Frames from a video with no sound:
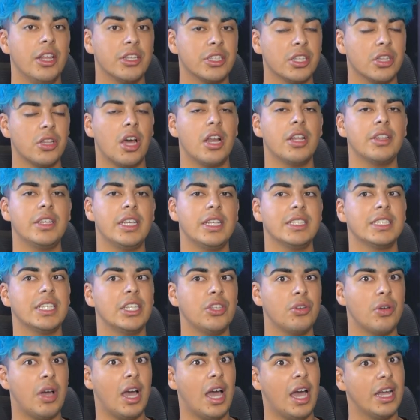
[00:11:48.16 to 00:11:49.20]
there's a lot of things that
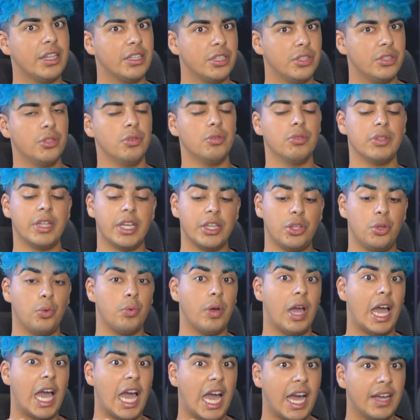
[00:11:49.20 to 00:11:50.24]
you had to do. Like, you
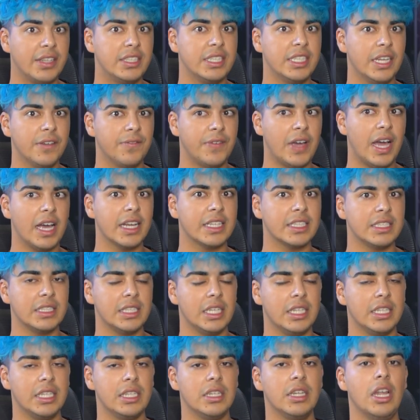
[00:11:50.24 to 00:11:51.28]
had to get
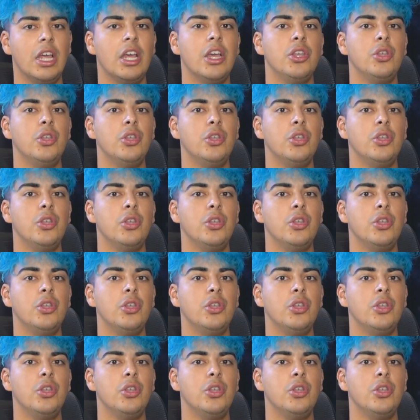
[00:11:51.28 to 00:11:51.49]
vaccinated,